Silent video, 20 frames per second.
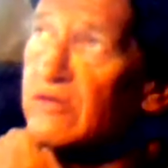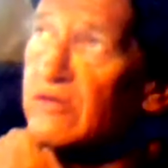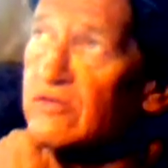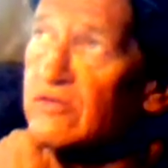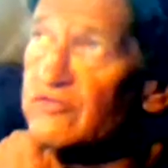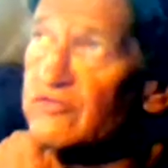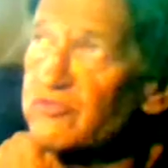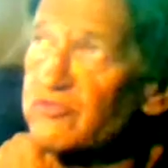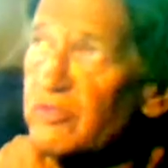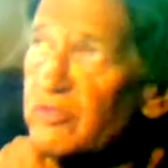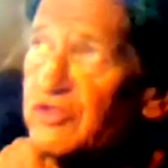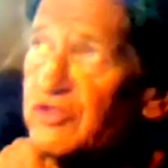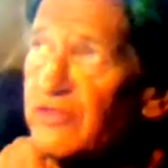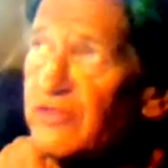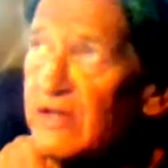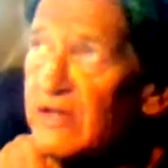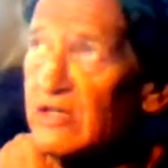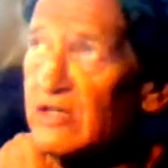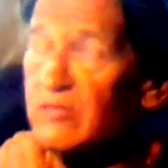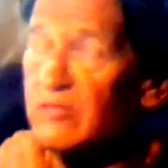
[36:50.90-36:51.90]
switch that
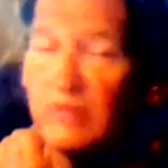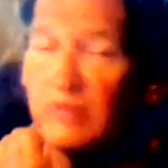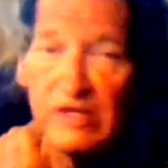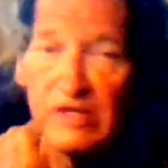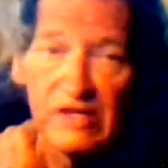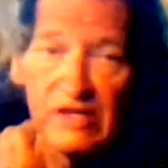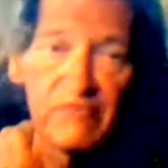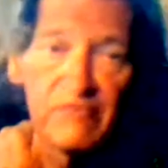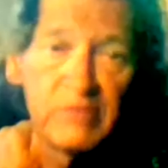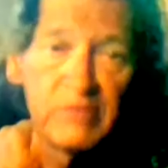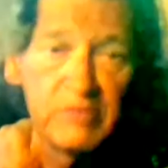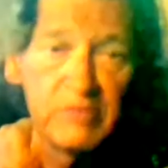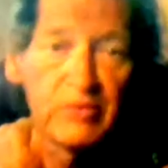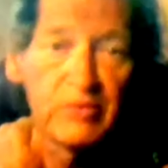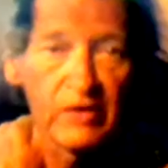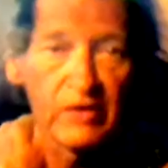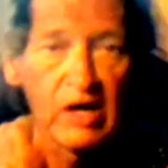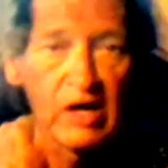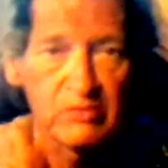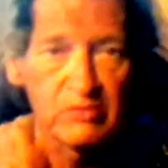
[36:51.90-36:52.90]
up and give people the
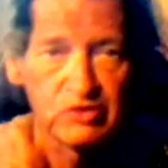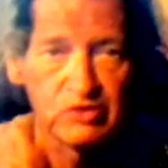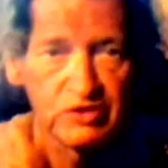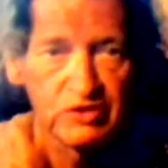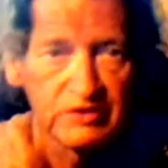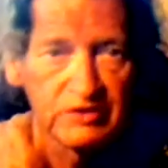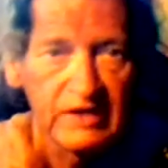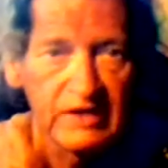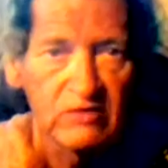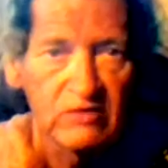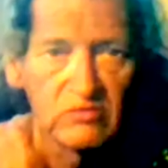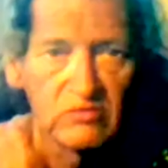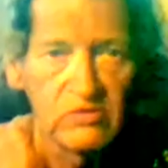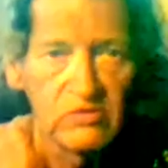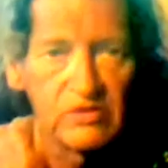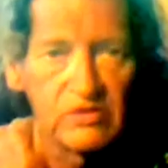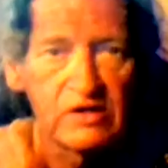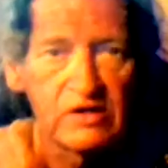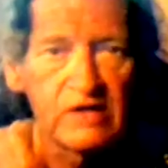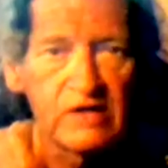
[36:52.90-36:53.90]
option to download it
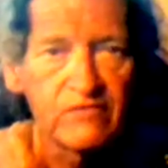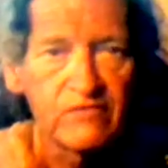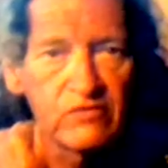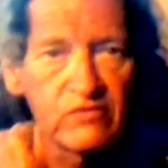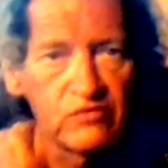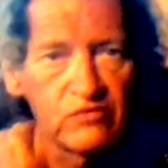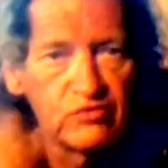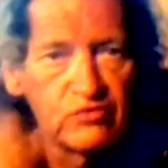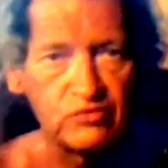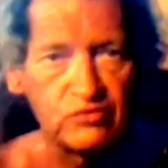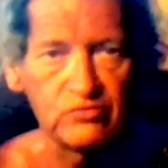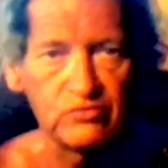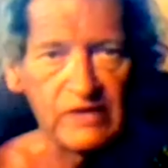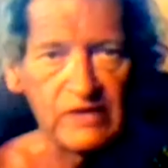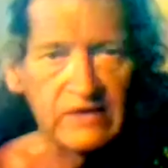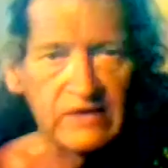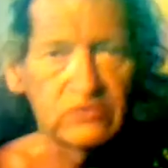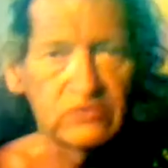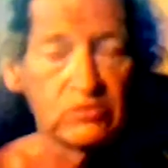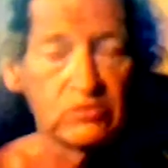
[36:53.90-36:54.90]
after you do that to them,